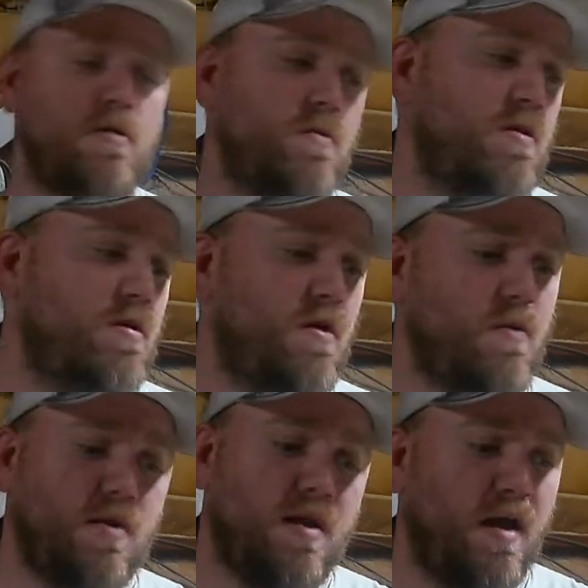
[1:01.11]
or you
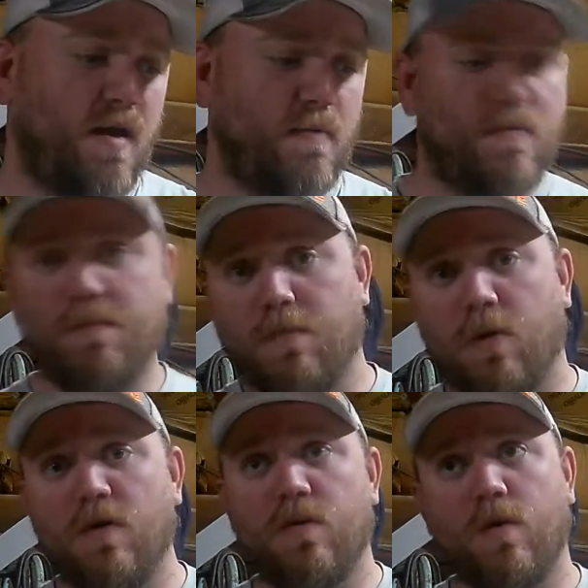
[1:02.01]
don't even have a
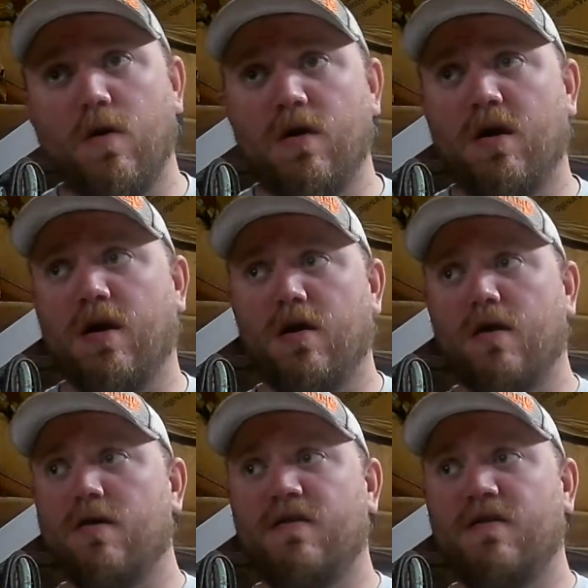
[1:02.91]
.1 current,